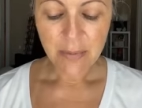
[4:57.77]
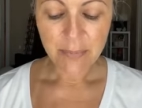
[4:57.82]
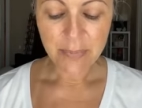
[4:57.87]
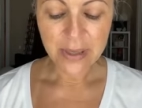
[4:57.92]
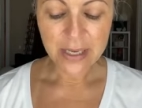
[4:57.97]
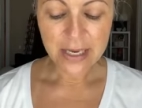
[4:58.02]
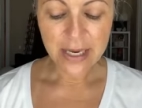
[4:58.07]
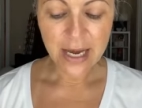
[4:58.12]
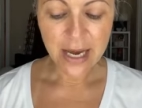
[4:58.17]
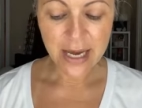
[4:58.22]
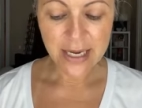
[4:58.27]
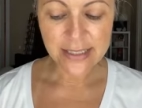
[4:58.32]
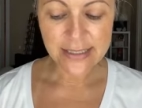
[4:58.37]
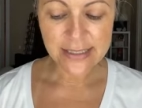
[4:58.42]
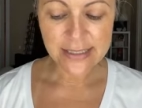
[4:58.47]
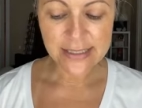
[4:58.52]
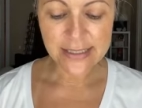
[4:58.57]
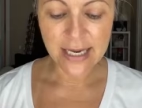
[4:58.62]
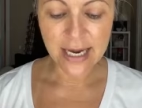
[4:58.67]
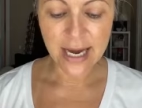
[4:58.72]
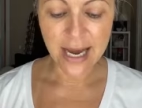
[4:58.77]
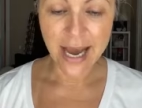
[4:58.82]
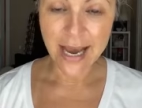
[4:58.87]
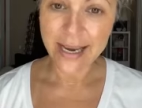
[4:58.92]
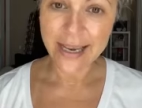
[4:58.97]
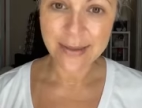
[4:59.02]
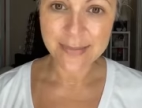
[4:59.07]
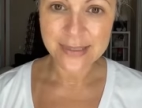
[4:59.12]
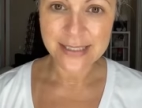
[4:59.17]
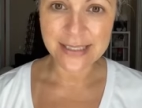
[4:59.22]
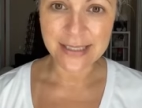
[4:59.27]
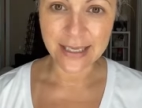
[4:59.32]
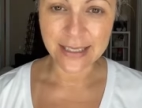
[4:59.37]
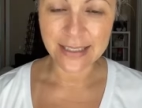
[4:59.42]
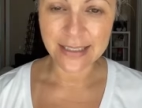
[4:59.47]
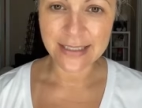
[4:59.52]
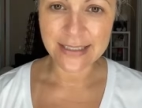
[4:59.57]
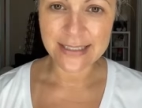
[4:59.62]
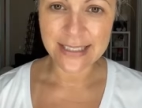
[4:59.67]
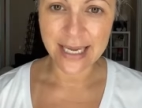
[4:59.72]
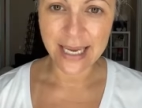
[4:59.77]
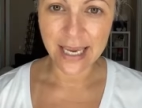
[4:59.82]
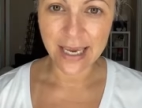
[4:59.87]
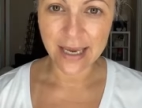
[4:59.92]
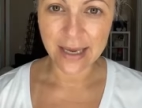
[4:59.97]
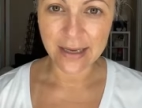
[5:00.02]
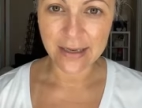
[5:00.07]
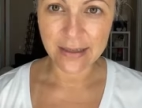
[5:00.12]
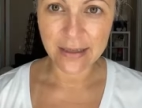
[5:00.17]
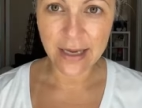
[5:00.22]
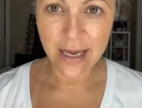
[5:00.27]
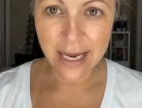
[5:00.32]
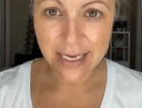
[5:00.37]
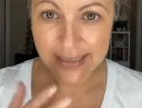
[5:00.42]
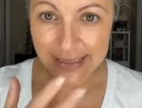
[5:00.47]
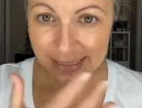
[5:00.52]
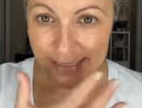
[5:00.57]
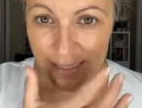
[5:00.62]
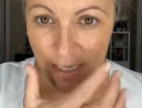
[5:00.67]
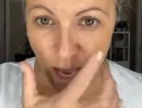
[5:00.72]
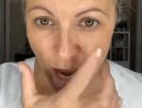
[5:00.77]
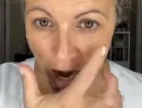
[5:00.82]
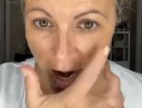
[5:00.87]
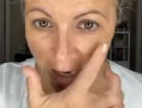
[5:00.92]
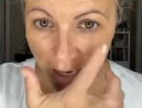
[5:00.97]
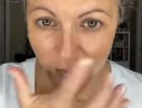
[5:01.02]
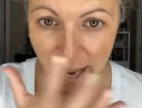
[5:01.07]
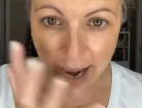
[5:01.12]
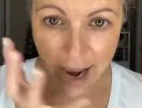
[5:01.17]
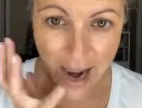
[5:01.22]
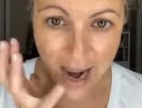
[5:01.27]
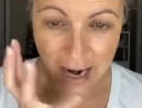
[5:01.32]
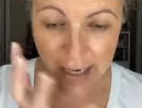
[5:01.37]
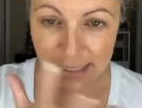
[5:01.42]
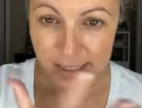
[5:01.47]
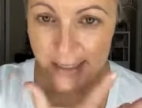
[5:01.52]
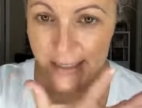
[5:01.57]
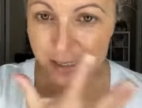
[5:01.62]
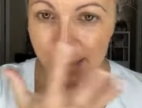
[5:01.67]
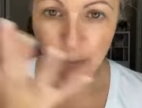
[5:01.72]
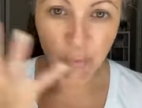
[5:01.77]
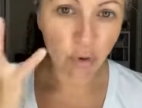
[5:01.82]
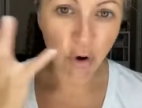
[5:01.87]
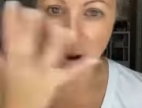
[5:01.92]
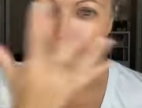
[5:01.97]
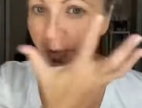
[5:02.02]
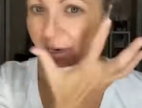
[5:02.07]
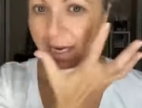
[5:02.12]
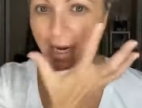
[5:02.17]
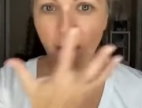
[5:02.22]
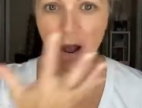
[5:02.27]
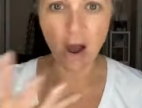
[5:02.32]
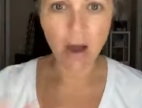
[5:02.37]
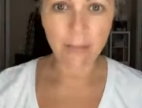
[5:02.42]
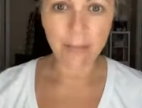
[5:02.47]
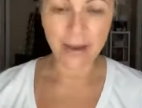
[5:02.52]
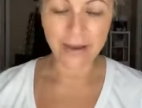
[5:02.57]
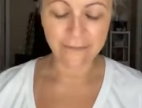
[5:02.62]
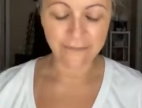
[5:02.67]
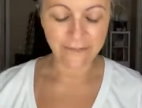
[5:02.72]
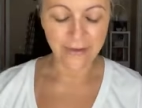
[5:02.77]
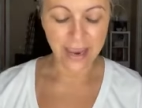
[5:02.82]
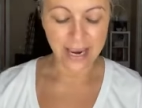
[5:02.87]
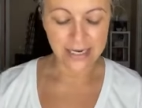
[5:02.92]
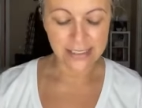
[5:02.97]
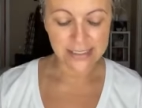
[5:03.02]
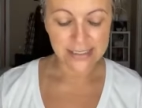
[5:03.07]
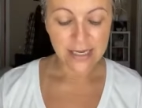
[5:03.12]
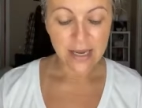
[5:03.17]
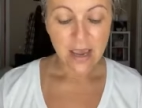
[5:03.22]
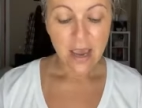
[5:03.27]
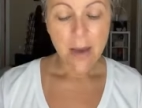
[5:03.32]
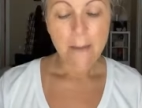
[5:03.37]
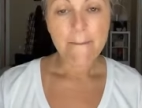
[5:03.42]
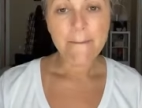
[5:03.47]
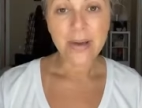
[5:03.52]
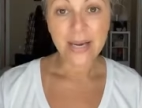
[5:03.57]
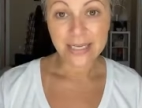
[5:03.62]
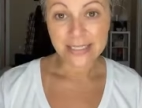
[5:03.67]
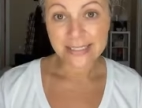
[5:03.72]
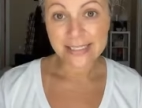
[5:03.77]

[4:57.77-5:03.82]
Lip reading: Because I am slightly tan. It's not as prominent on my face, but I